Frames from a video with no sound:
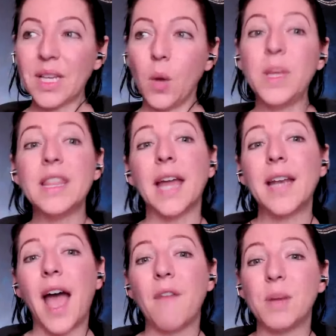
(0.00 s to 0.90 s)
we then
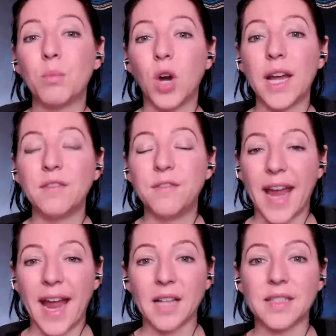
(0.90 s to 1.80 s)
have a more
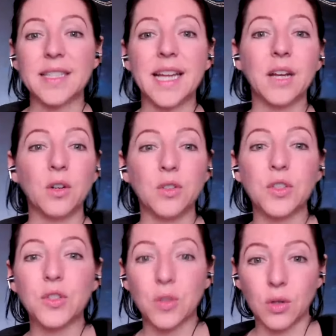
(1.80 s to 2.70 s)
advanced inner
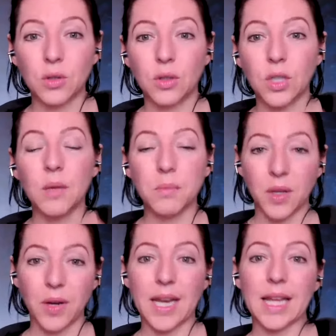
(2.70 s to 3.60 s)
circle
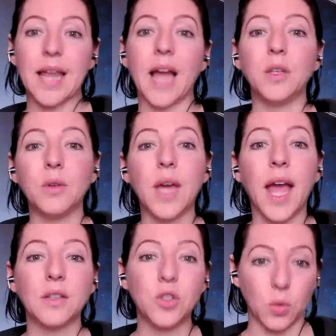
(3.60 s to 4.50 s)
community that you
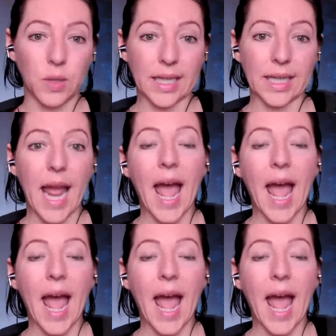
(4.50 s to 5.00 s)
can join